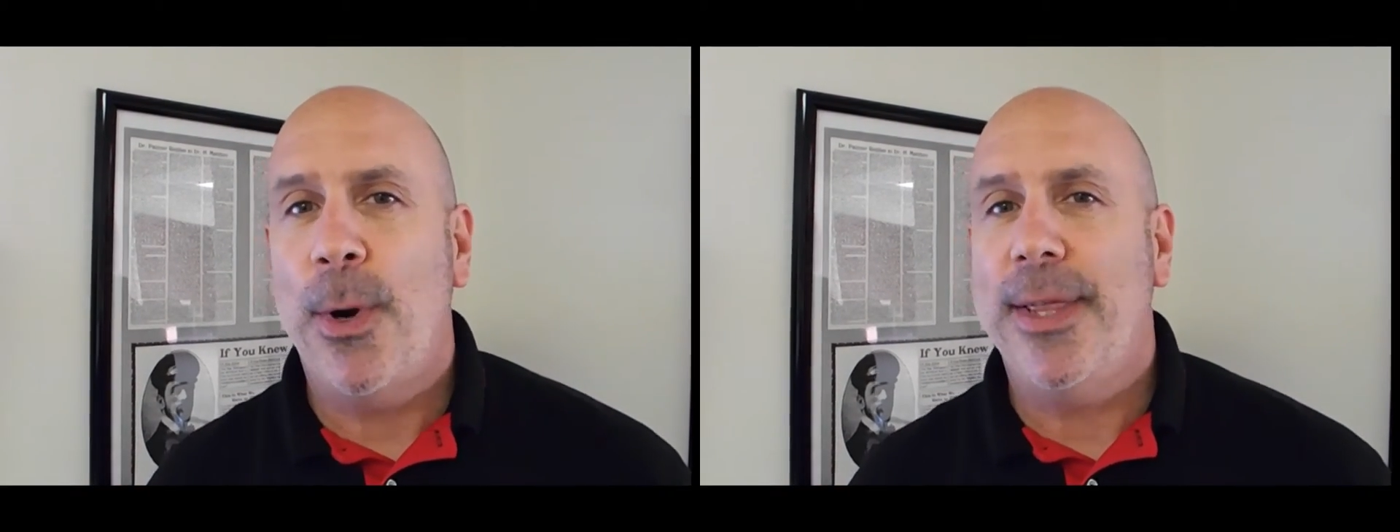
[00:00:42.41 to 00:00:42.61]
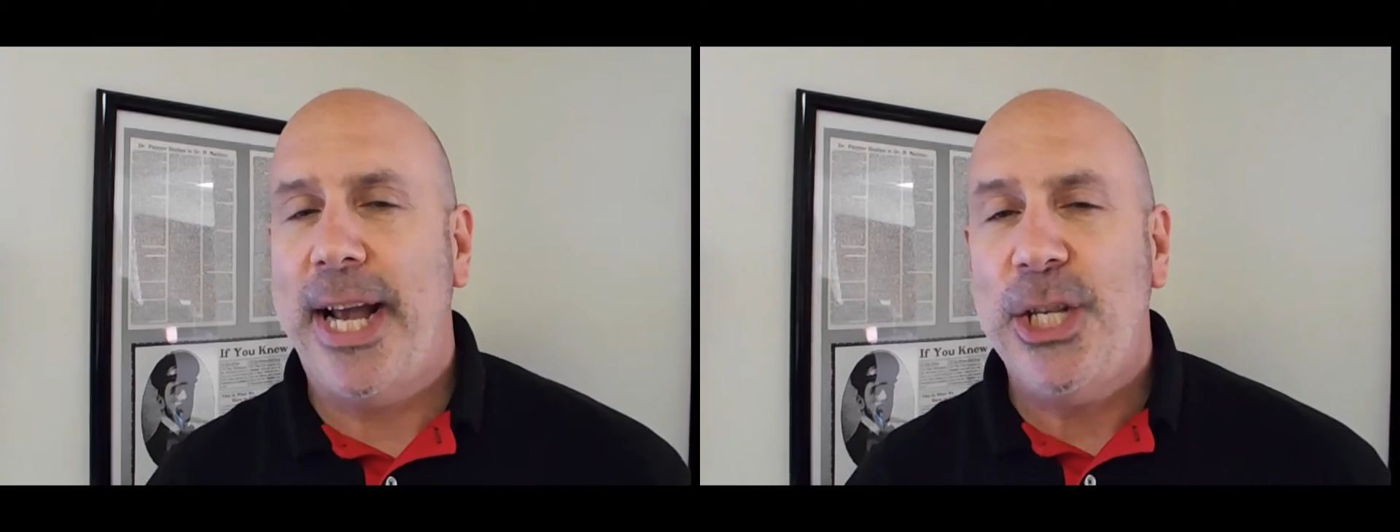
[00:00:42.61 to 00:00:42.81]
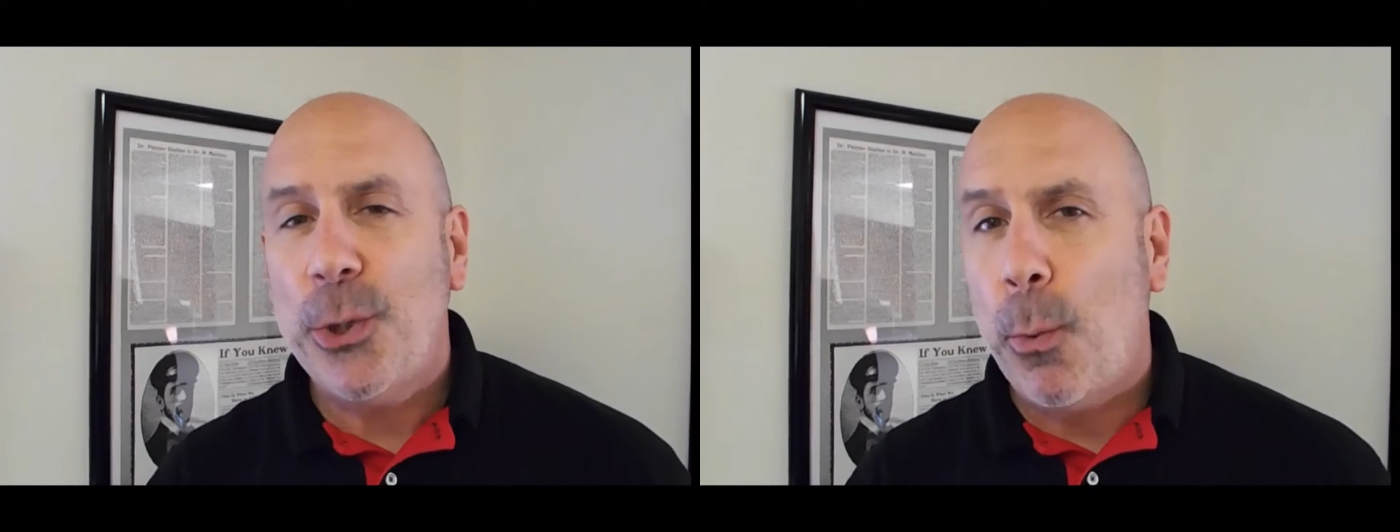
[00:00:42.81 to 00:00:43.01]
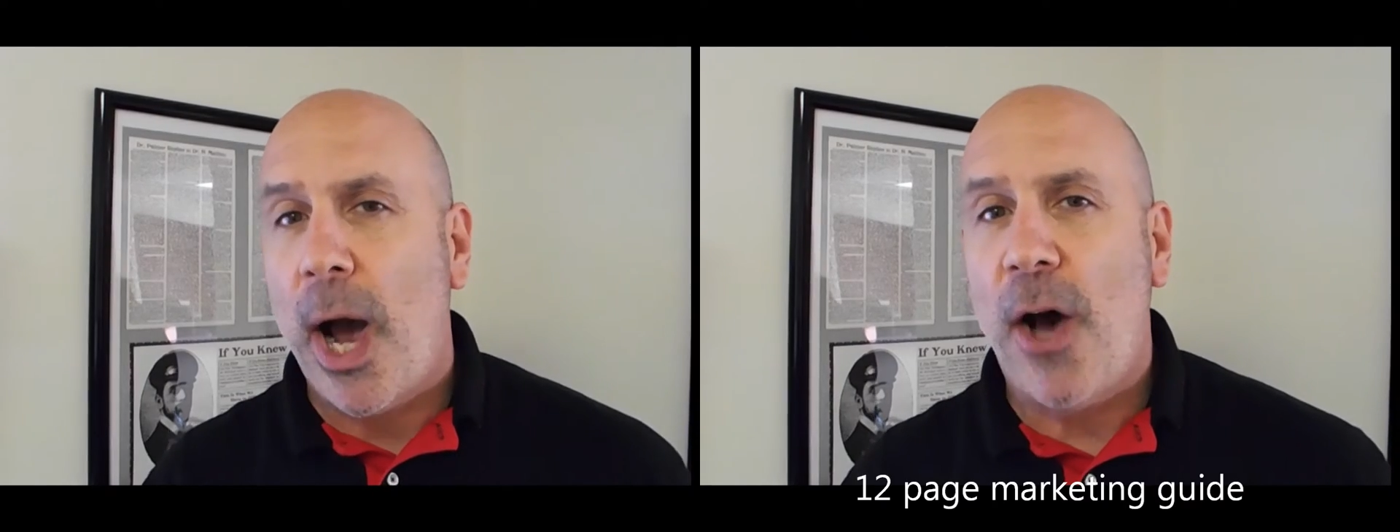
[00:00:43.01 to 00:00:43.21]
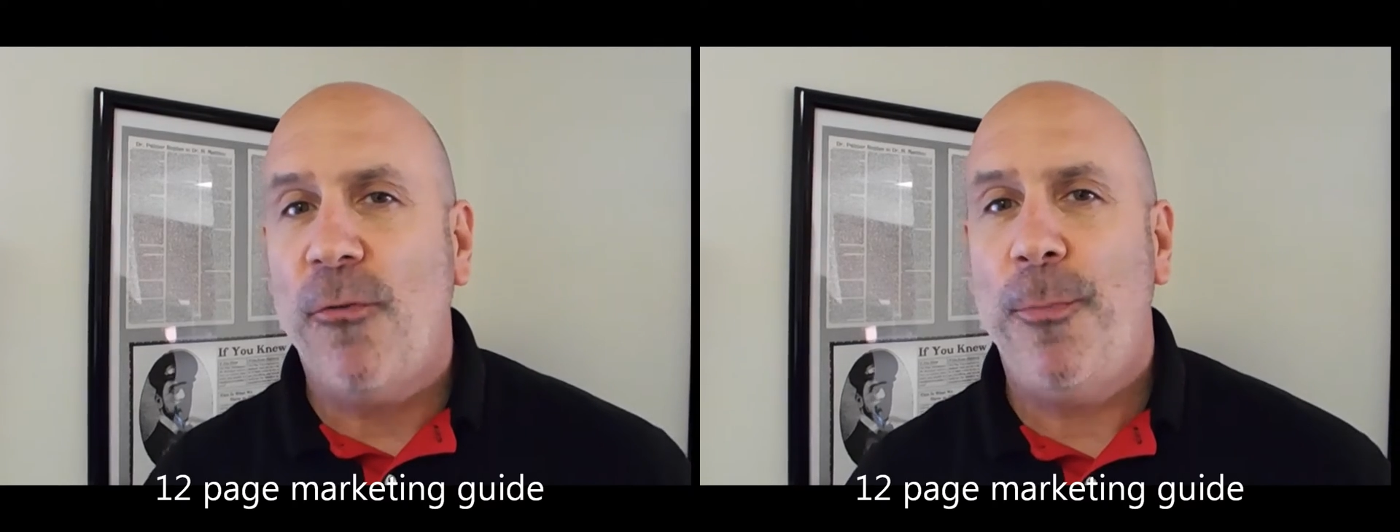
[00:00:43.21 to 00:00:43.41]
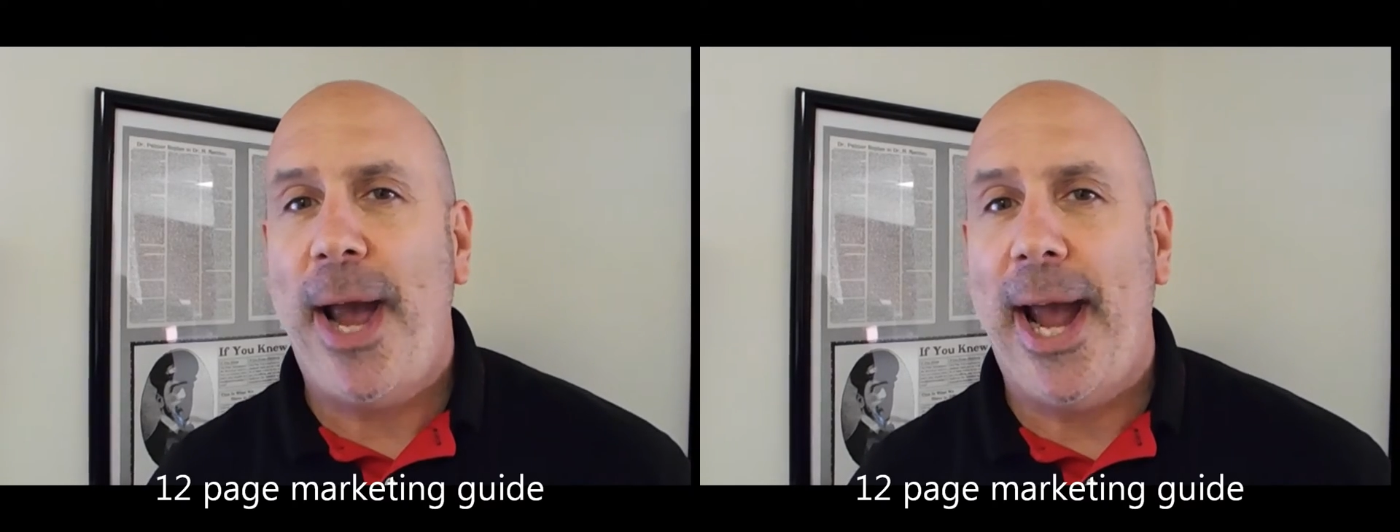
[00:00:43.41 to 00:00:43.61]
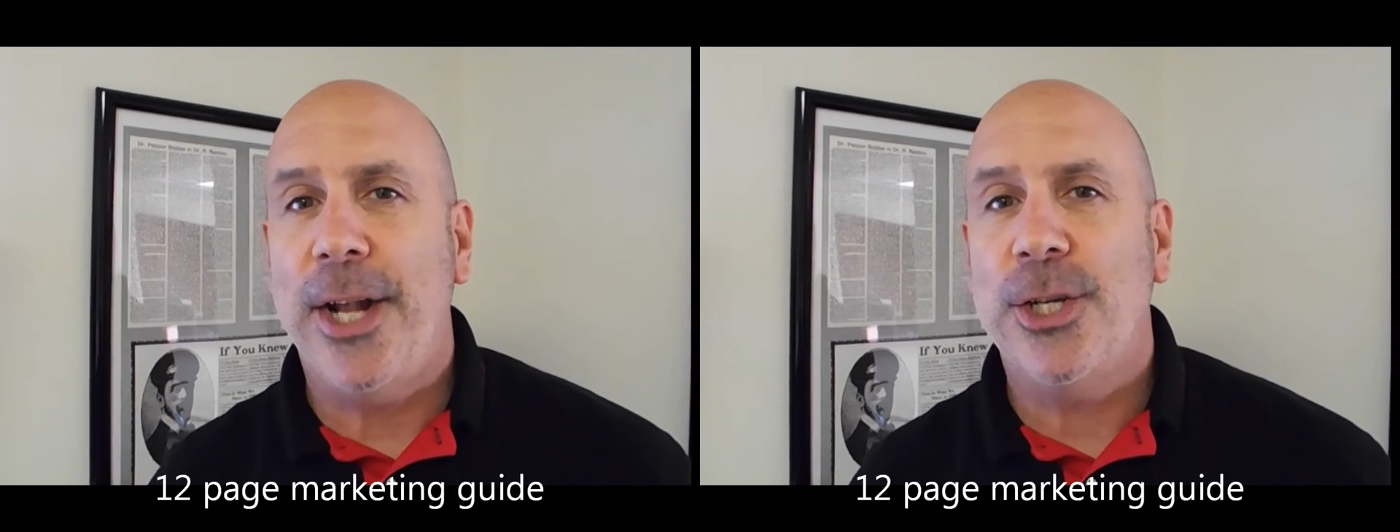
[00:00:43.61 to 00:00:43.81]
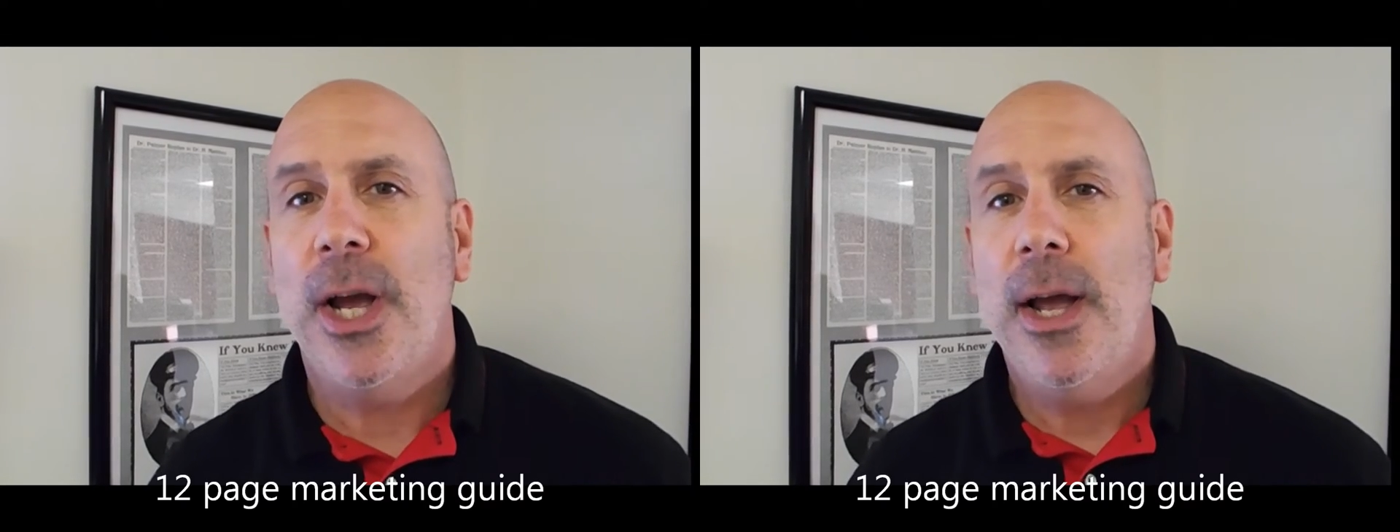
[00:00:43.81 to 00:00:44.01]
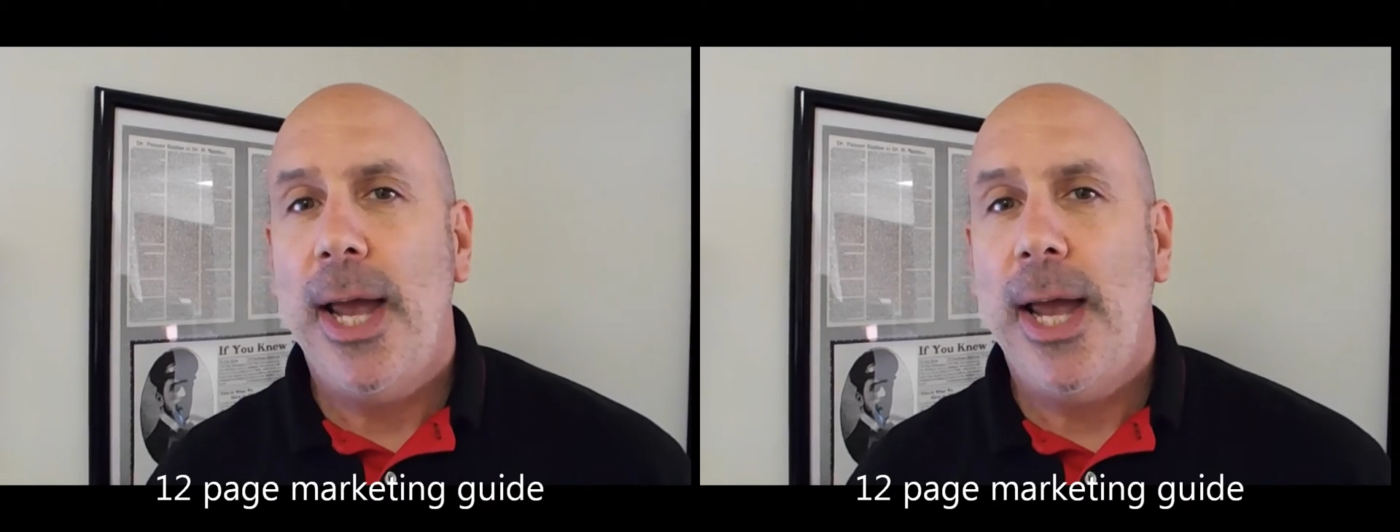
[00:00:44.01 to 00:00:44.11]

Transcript: with a 12-page